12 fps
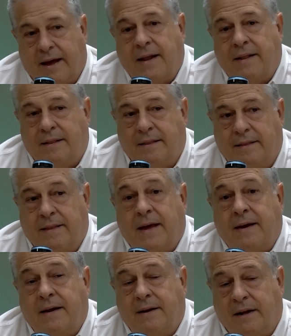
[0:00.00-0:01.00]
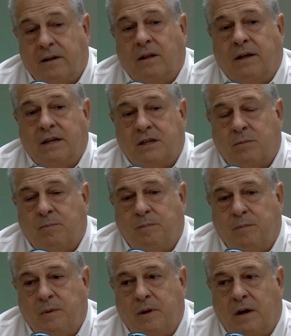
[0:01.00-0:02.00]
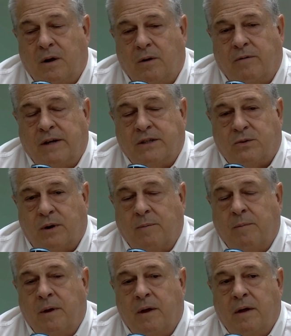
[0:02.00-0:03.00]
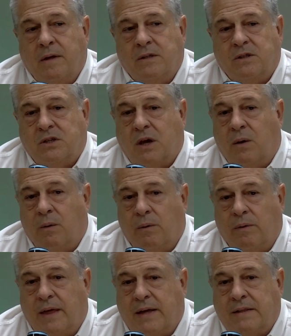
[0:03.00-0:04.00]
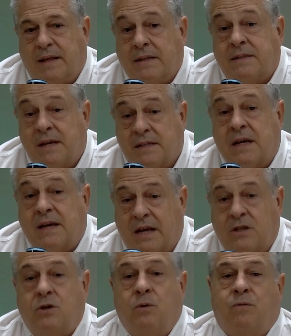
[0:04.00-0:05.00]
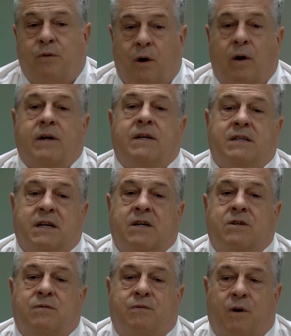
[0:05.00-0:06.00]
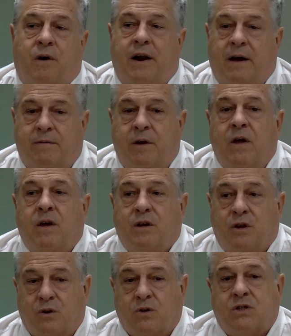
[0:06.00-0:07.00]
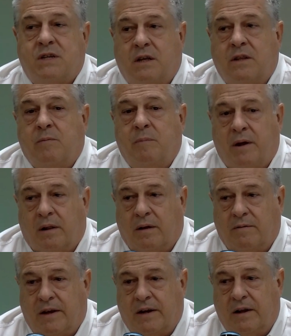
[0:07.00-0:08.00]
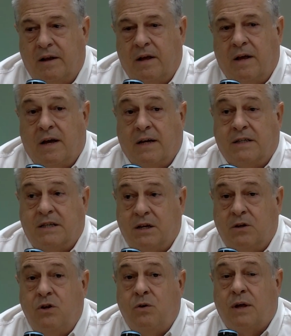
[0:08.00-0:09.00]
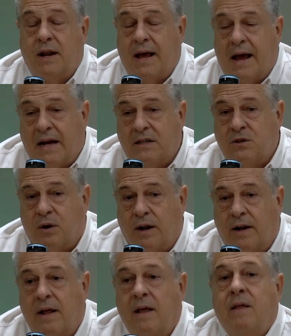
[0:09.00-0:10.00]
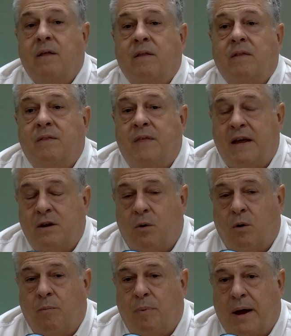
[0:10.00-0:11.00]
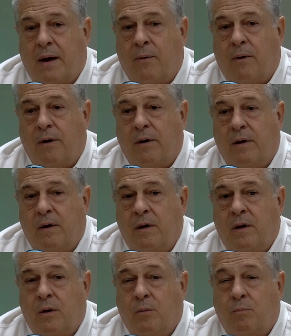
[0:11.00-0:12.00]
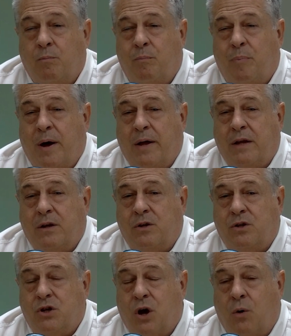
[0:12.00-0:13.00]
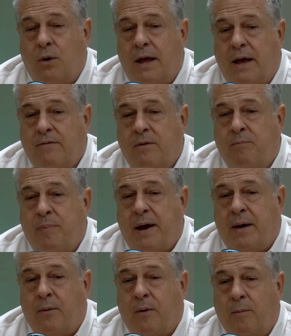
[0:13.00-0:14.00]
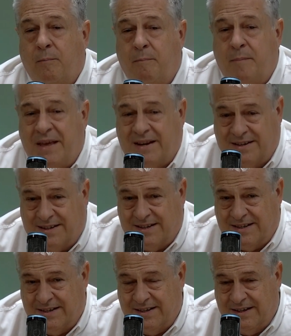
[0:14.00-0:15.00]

that that and a nickel will get you a cone of ice cream. So that that doesn't get you far. It doesn't get you far enough. You're still in the middle of it. Until you can act on it, then you're empowered. But you don't have empowerment